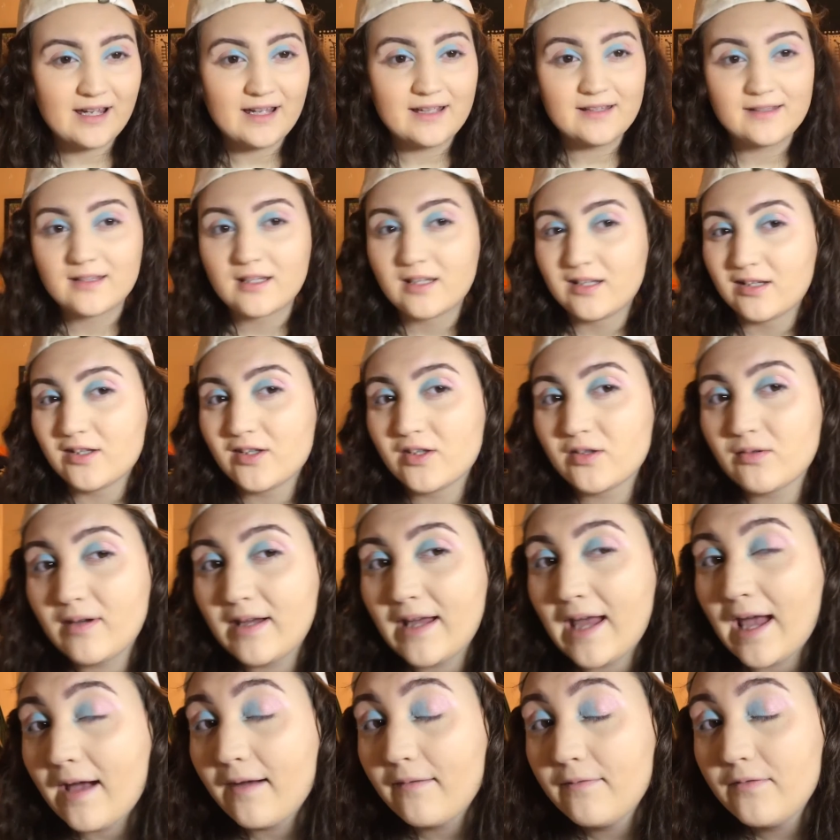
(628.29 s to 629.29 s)
guys, so I
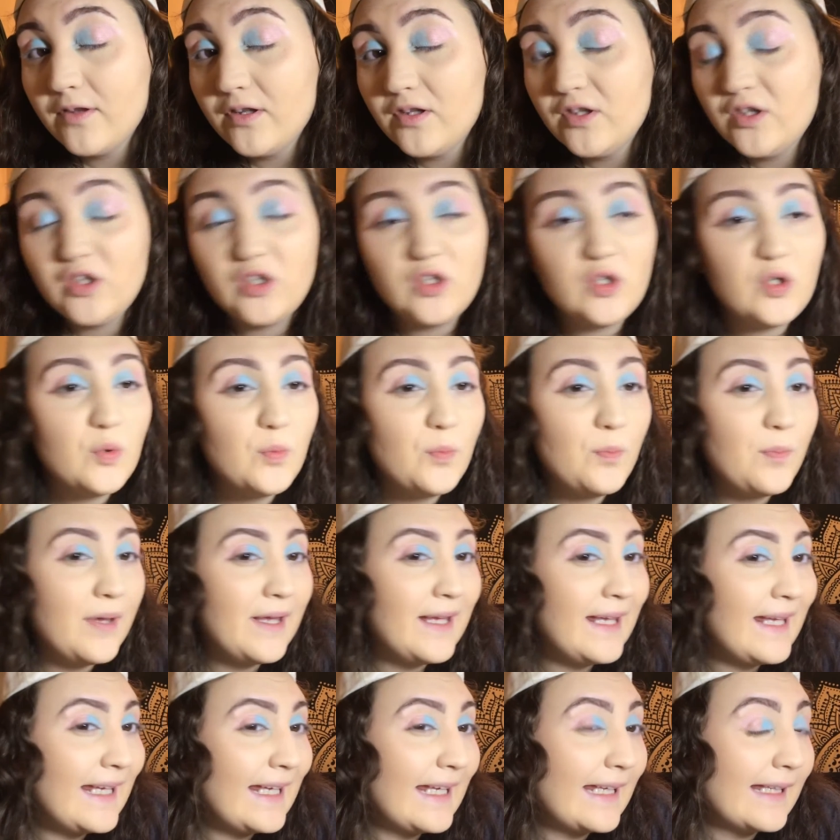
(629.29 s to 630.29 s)
have the two
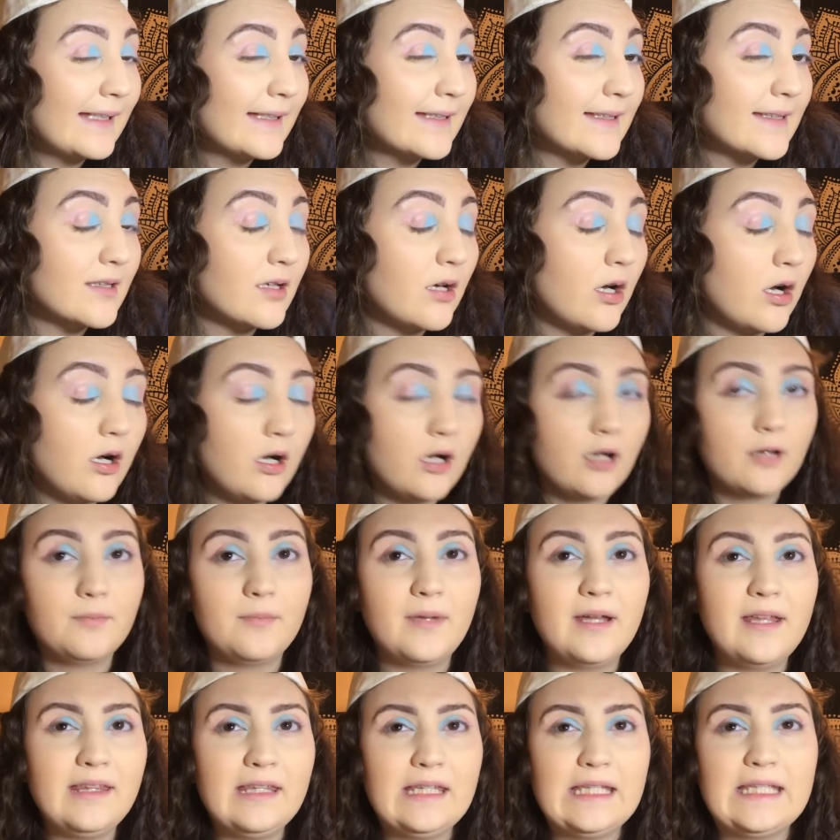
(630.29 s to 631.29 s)
pinks on
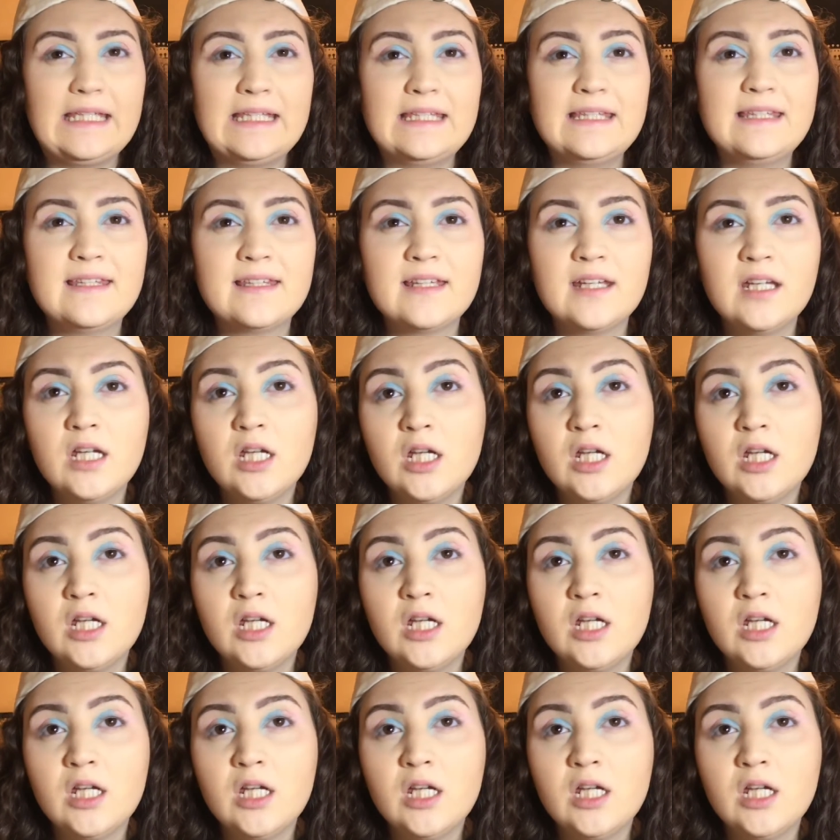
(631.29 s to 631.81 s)
my lids,